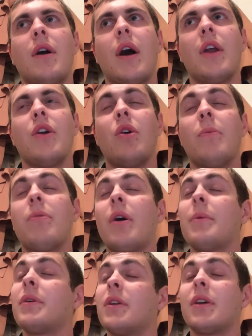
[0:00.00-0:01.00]
I know I'm
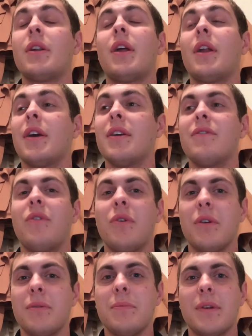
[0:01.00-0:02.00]
probably going to get a lot of hate
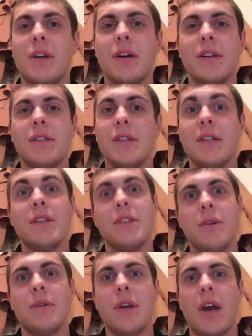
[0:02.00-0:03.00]
for it because it is
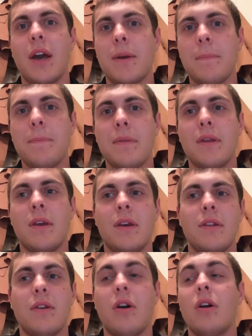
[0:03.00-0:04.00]
Zodiac
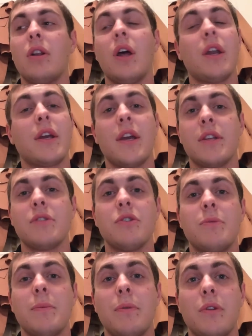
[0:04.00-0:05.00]
and there are a lot of
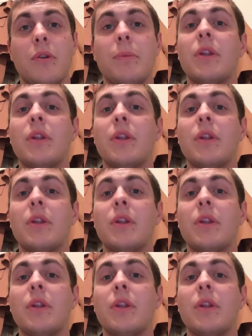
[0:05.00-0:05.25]
cancerous people on there.